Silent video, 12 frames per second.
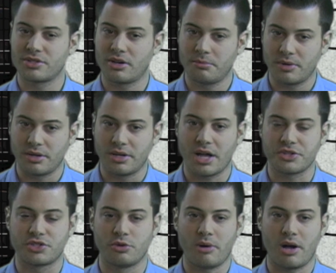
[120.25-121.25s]
some not
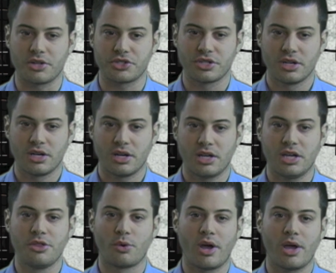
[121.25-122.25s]
so much.
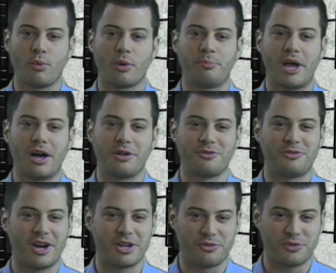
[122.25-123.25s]
Either way, we're bound to
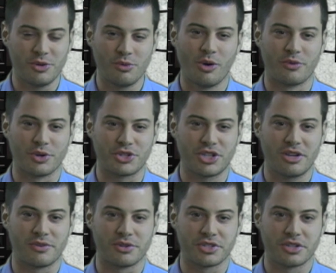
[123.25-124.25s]
find a few
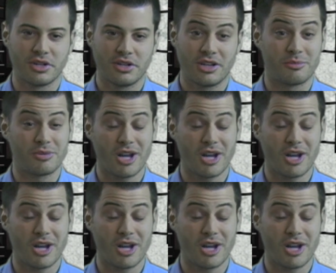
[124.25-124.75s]
overachievers, and